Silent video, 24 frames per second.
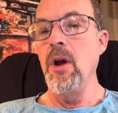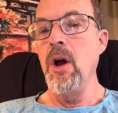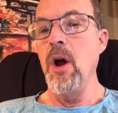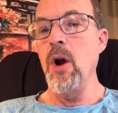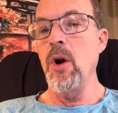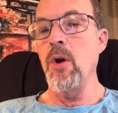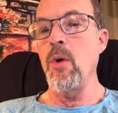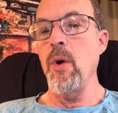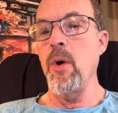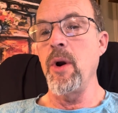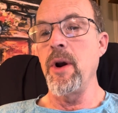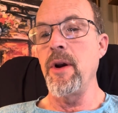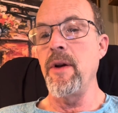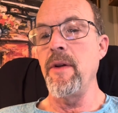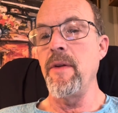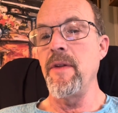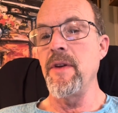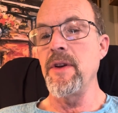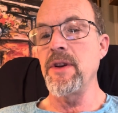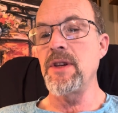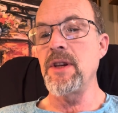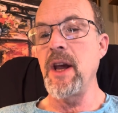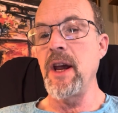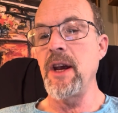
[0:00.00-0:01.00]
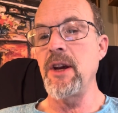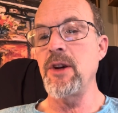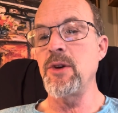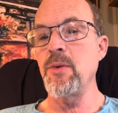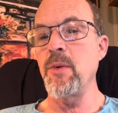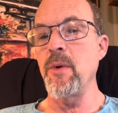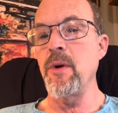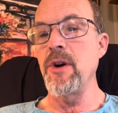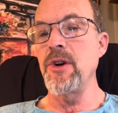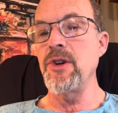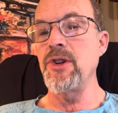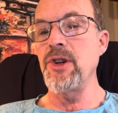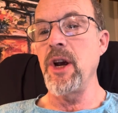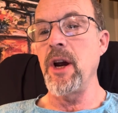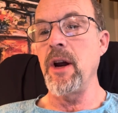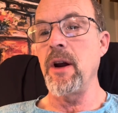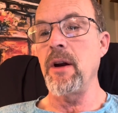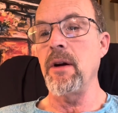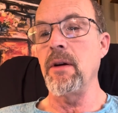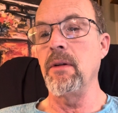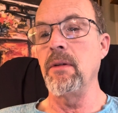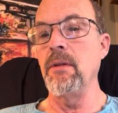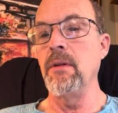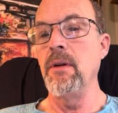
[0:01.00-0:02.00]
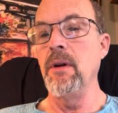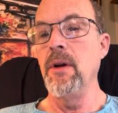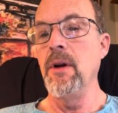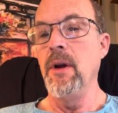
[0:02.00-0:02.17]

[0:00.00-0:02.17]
according to the sanctuary shekel,